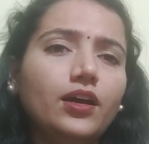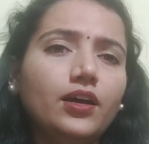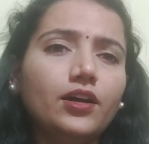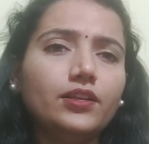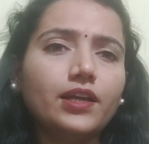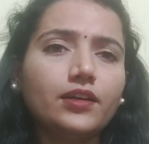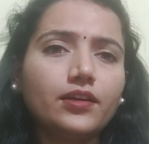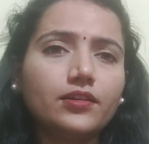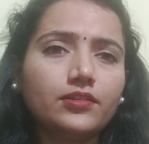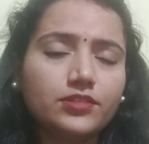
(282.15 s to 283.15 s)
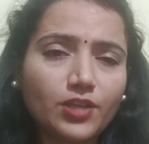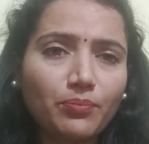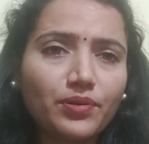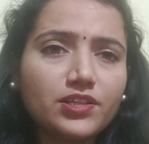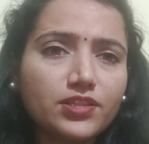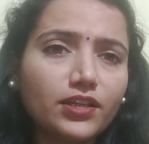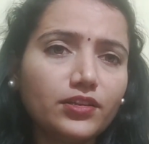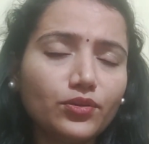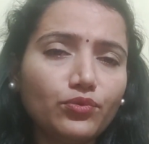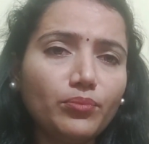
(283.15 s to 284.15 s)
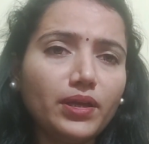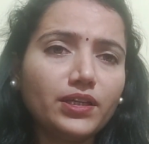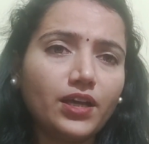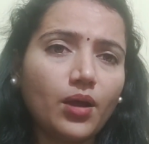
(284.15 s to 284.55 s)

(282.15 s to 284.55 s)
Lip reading: that are suppressing the women